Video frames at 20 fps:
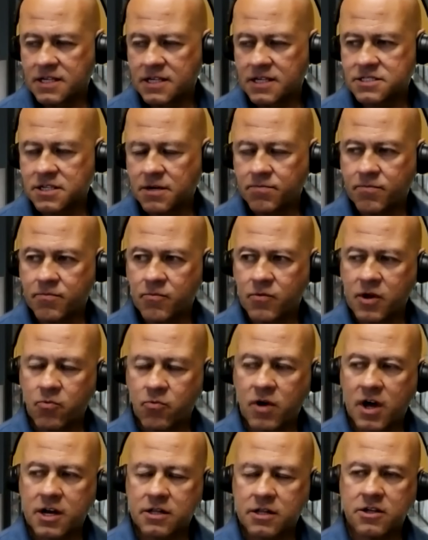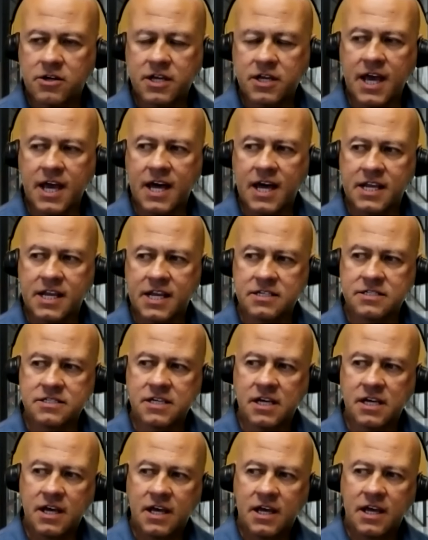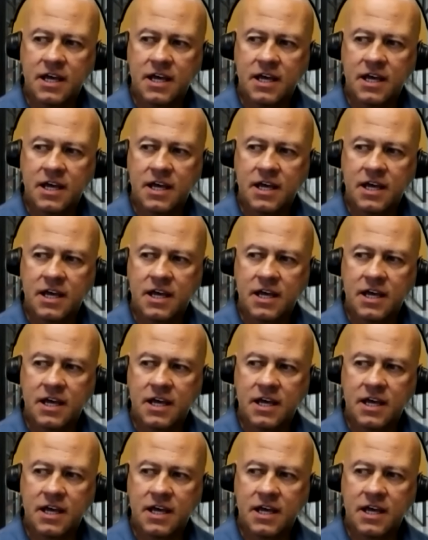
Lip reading: something we want to look at is